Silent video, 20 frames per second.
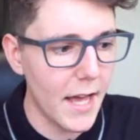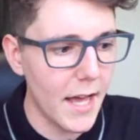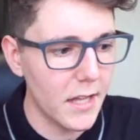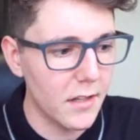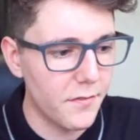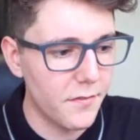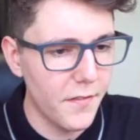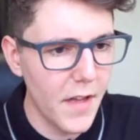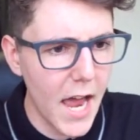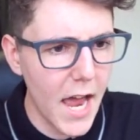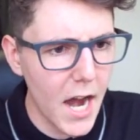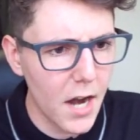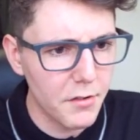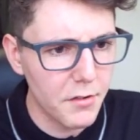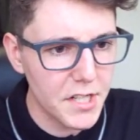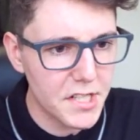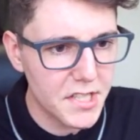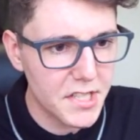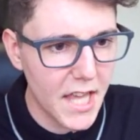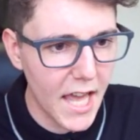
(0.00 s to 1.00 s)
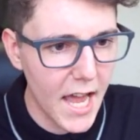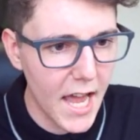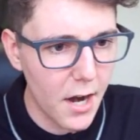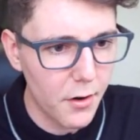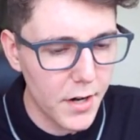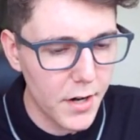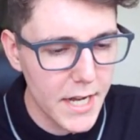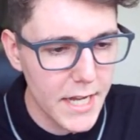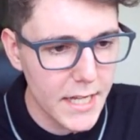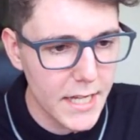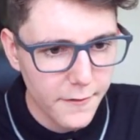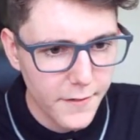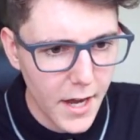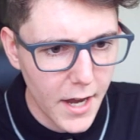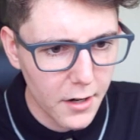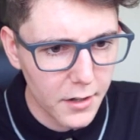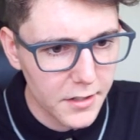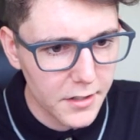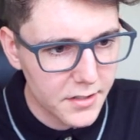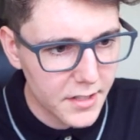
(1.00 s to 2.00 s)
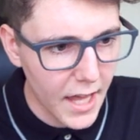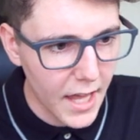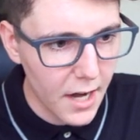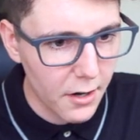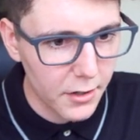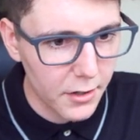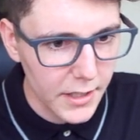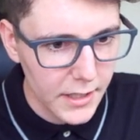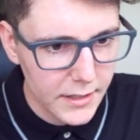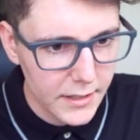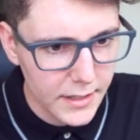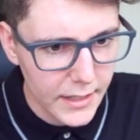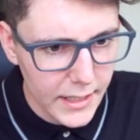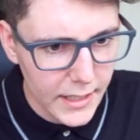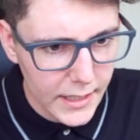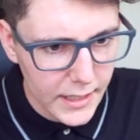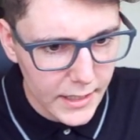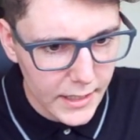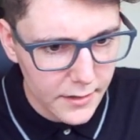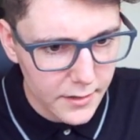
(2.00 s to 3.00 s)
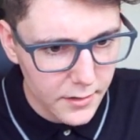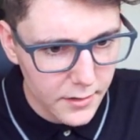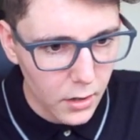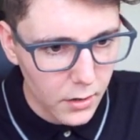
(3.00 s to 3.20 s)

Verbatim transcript: That is very scary. Very scary indeed.